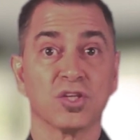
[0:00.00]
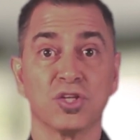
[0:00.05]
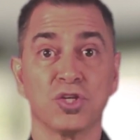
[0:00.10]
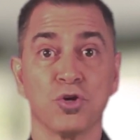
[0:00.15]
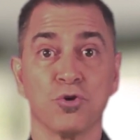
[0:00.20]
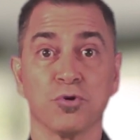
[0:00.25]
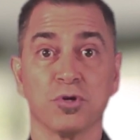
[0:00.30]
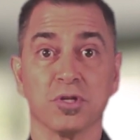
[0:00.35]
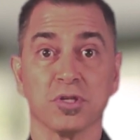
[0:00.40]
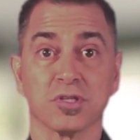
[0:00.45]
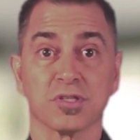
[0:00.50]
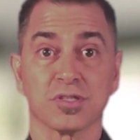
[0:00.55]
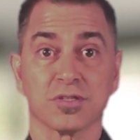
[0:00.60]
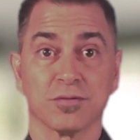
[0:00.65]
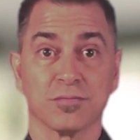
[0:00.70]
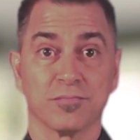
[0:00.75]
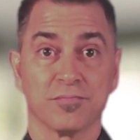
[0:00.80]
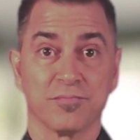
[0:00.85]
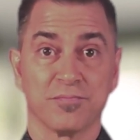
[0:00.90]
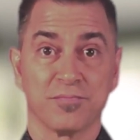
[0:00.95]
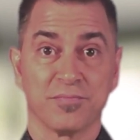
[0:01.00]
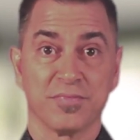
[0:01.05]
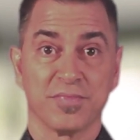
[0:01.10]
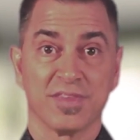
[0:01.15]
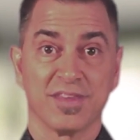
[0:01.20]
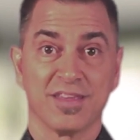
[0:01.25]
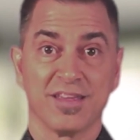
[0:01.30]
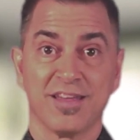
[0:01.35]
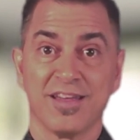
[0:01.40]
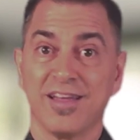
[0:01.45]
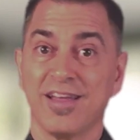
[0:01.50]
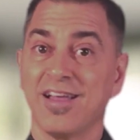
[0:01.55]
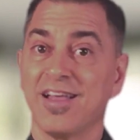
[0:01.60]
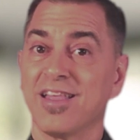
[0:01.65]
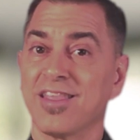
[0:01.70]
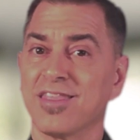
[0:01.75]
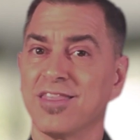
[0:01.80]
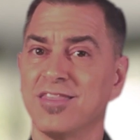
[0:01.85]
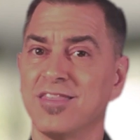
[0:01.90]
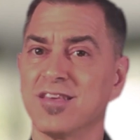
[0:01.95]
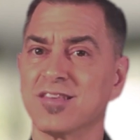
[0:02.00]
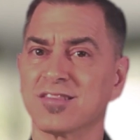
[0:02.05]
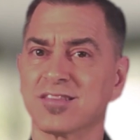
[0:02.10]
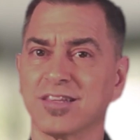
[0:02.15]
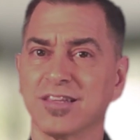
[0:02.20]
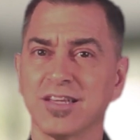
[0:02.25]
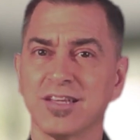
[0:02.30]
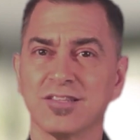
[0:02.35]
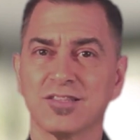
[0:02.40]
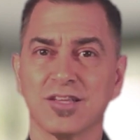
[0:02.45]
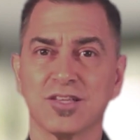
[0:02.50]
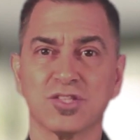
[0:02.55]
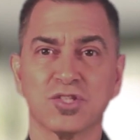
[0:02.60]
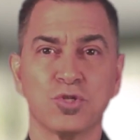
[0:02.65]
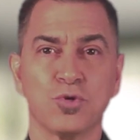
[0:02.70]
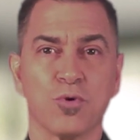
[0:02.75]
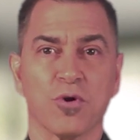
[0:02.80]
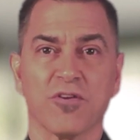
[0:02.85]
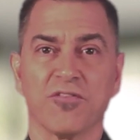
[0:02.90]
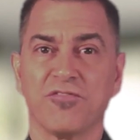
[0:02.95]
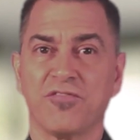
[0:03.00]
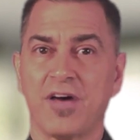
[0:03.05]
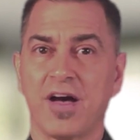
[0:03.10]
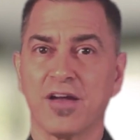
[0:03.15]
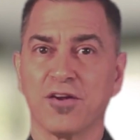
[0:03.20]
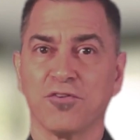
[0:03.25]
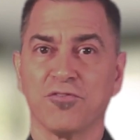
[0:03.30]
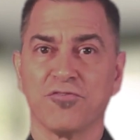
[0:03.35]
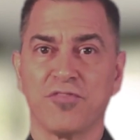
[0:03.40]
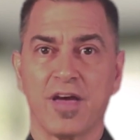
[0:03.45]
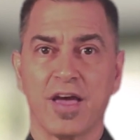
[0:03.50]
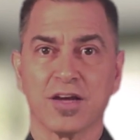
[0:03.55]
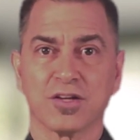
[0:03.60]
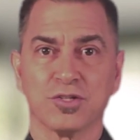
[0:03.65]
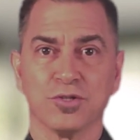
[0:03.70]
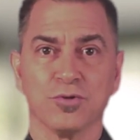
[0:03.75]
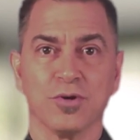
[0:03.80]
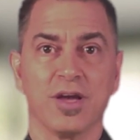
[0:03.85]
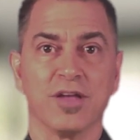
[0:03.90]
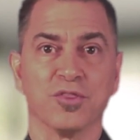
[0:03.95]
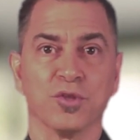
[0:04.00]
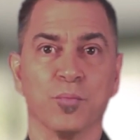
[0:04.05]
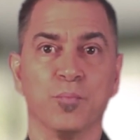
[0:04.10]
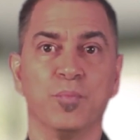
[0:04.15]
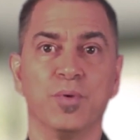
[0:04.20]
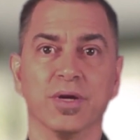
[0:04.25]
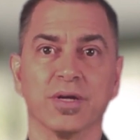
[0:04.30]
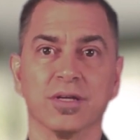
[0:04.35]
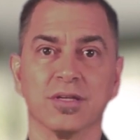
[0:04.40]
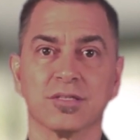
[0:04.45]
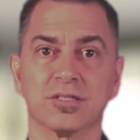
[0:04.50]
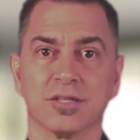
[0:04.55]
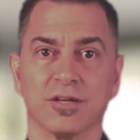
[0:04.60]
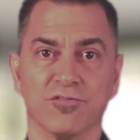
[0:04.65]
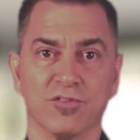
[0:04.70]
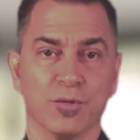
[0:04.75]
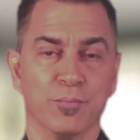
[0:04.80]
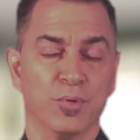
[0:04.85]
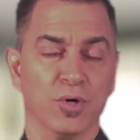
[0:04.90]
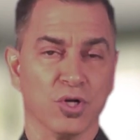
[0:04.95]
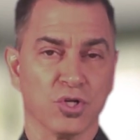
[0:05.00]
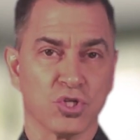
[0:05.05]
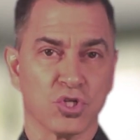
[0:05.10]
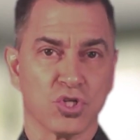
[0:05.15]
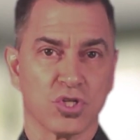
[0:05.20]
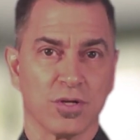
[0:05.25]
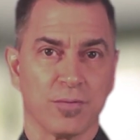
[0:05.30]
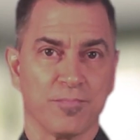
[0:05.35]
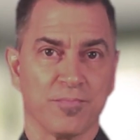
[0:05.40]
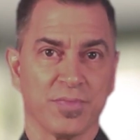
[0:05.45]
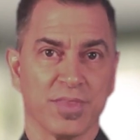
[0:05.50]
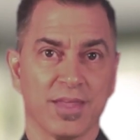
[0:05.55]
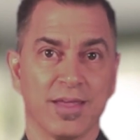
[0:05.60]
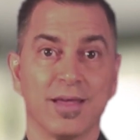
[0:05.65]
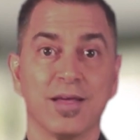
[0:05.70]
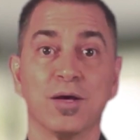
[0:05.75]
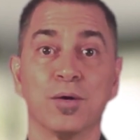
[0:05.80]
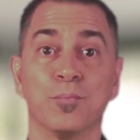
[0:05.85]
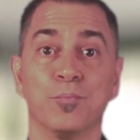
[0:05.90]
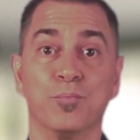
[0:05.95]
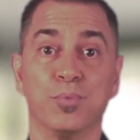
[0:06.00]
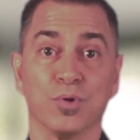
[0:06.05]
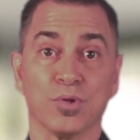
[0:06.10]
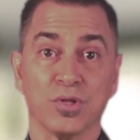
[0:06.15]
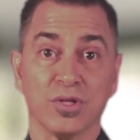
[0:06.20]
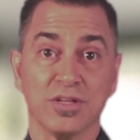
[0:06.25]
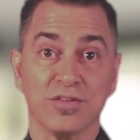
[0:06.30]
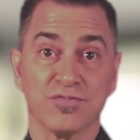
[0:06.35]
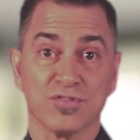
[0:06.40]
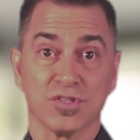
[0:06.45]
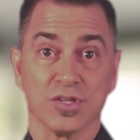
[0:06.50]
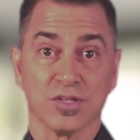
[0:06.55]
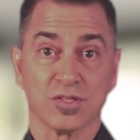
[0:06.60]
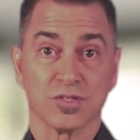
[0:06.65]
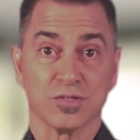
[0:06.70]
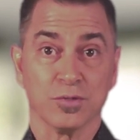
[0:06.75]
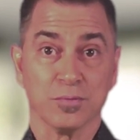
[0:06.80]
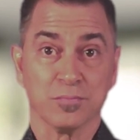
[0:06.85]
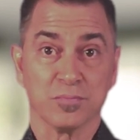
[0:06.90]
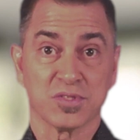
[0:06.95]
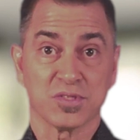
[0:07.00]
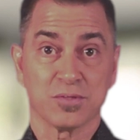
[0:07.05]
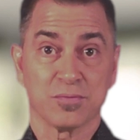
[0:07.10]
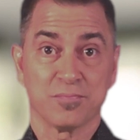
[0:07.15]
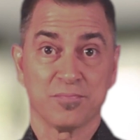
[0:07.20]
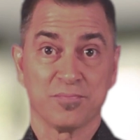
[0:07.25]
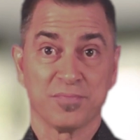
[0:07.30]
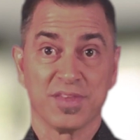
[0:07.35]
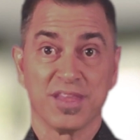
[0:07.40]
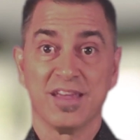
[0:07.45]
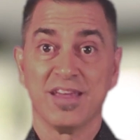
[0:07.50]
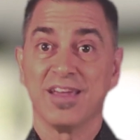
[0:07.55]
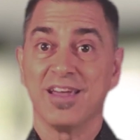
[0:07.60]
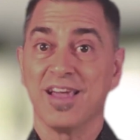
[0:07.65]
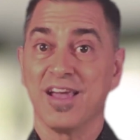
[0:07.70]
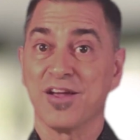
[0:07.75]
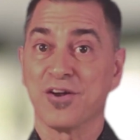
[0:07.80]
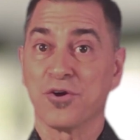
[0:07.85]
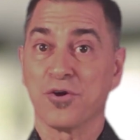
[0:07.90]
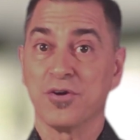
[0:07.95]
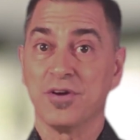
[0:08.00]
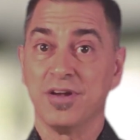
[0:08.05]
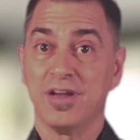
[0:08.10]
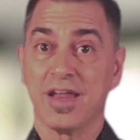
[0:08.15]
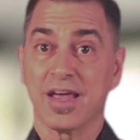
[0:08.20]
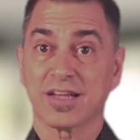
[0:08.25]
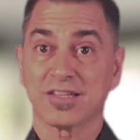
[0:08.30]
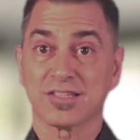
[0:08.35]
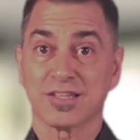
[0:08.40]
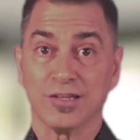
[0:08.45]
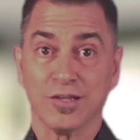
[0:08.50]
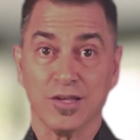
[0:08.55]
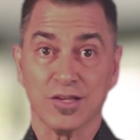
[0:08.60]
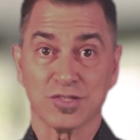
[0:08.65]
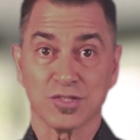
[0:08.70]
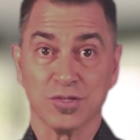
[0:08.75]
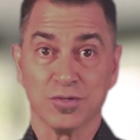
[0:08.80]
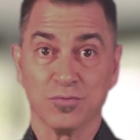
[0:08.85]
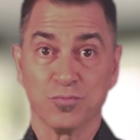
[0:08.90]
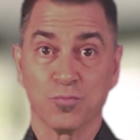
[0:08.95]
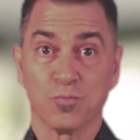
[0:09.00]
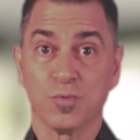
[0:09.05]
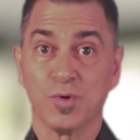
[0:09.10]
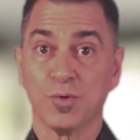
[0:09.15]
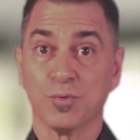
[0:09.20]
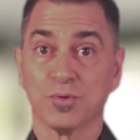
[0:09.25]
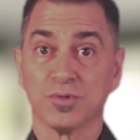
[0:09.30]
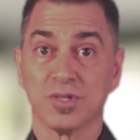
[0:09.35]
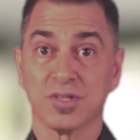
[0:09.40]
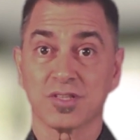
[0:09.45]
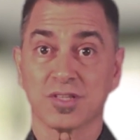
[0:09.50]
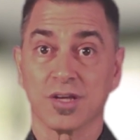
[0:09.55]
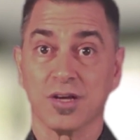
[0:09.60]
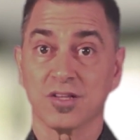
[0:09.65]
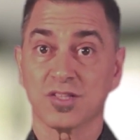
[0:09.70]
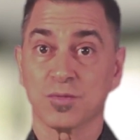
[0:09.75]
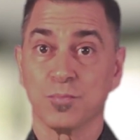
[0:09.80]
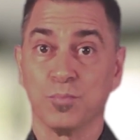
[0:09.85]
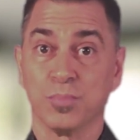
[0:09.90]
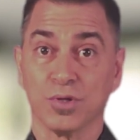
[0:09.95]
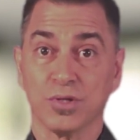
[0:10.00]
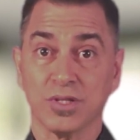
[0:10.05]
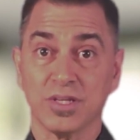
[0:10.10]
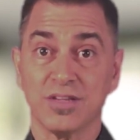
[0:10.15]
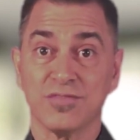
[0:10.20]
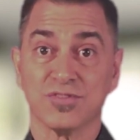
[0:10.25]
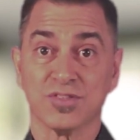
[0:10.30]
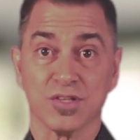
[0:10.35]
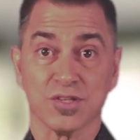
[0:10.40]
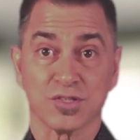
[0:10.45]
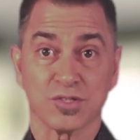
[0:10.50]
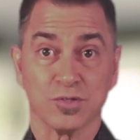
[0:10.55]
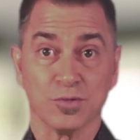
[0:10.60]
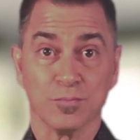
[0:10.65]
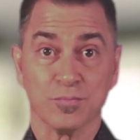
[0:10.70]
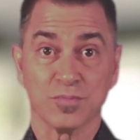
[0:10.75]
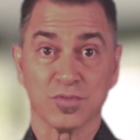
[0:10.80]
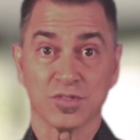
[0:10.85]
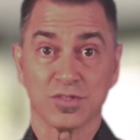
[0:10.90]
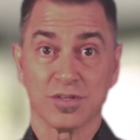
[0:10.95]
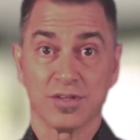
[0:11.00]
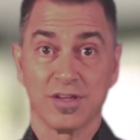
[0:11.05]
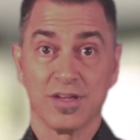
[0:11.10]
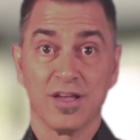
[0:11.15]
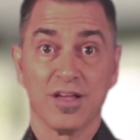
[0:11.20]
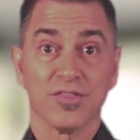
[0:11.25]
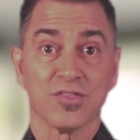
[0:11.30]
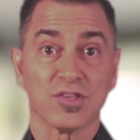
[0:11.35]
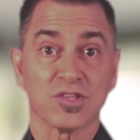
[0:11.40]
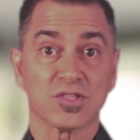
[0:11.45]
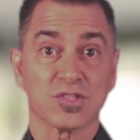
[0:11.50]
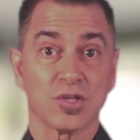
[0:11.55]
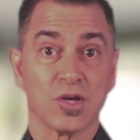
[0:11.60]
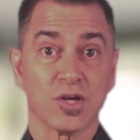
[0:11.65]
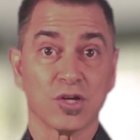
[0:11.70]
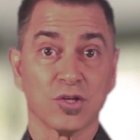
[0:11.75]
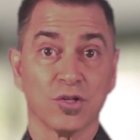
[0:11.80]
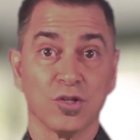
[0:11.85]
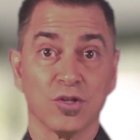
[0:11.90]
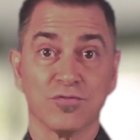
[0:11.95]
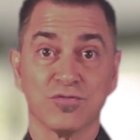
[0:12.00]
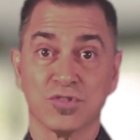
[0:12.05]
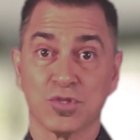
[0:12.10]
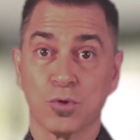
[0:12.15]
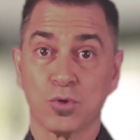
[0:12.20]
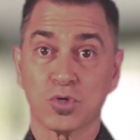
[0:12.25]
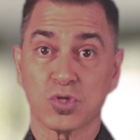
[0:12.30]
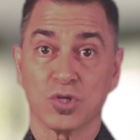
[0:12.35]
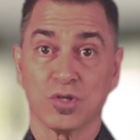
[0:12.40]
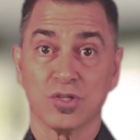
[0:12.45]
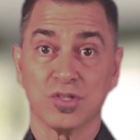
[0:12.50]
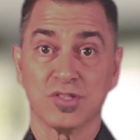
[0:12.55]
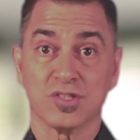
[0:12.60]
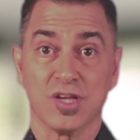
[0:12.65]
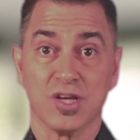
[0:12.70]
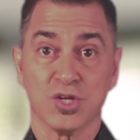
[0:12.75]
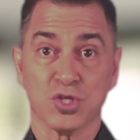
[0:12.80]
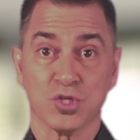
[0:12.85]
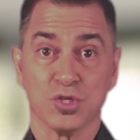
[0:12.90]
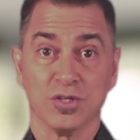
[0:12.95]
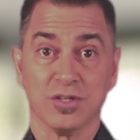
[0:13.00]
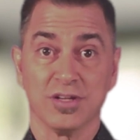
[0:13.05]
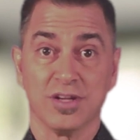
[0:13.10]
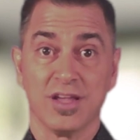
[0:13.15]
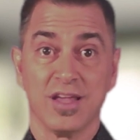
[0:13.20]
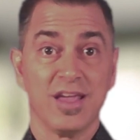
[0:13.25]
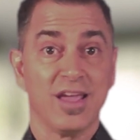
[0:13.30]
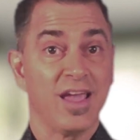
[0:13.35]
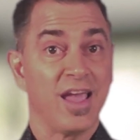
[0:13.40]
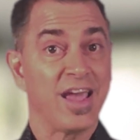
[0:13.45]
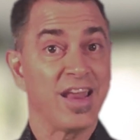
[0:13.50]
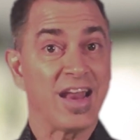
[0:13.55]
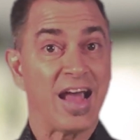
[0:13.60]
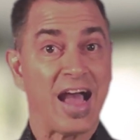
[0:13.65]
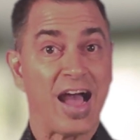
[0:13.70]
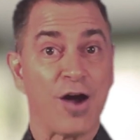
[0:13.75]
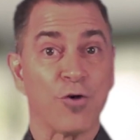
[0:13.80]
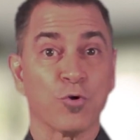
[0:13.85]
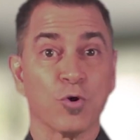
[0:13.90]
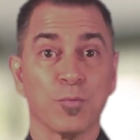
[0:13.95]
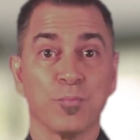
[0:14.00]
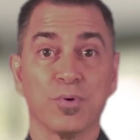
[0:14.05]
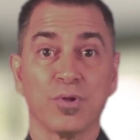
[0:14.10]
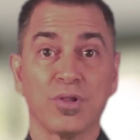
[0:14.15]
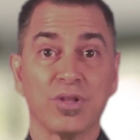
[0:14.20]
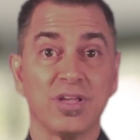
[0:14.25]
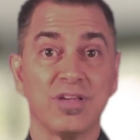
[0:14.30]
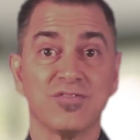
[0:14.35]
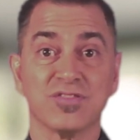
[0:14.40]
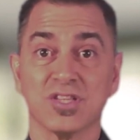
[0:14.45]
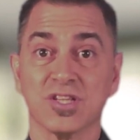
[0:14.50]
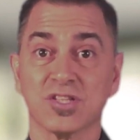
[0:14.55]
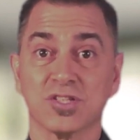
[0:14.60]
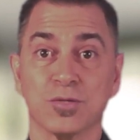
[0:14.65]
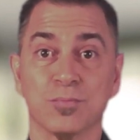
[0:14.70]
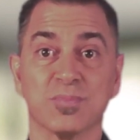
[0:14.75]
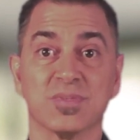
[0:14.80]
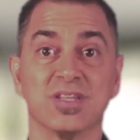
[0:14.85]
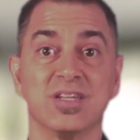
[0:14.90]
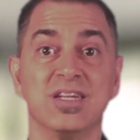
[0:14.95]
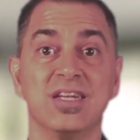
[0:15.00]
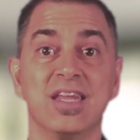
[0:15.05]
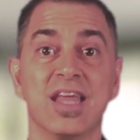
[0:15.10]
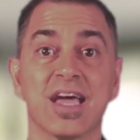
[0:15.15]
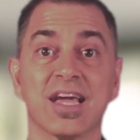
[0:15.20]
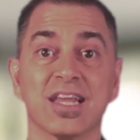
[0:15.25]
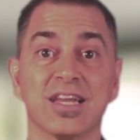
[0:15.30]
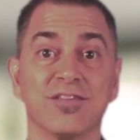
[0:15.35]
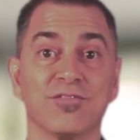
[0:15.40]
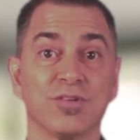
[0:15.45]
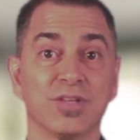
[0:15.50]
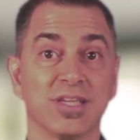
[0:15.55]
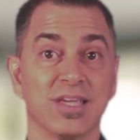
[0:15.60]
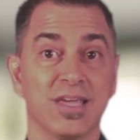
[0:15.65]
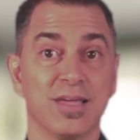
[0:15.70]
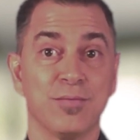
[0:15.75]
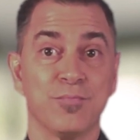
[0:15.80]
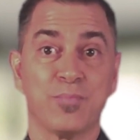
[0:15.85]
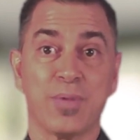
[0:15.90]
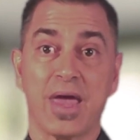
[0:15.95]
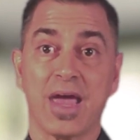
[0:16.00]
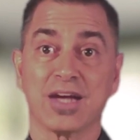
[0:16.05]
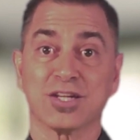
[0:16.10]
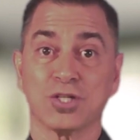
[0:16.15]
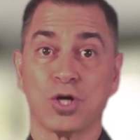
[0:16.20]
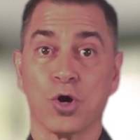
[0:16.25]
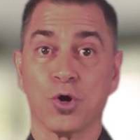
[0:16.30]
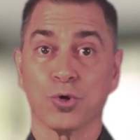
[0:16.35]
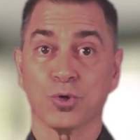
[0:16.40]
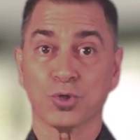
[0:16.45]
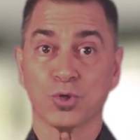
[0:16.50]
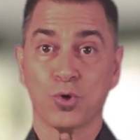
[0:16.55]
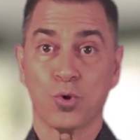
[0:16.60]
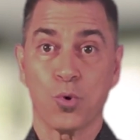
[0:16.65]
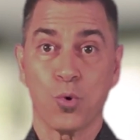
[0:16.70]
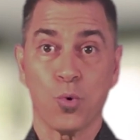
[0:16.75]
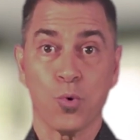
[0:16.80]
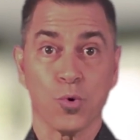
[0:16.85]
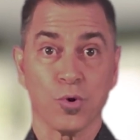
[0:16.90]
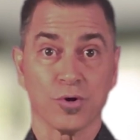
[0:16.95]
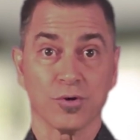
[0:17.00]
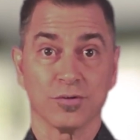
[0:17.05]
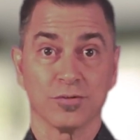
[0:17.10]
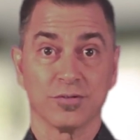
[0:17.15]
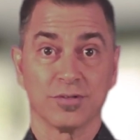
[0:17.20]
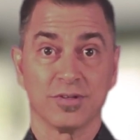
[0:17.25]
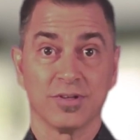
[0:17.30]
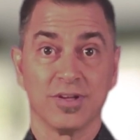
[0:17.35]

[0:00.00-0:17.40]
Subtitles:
Curious. This leads us to our final factor and the biggest of the bunch, belief systems. In our next lesson, we will discuss belief systems, the cycle of socialization, and how our belief systems negatively impact our core.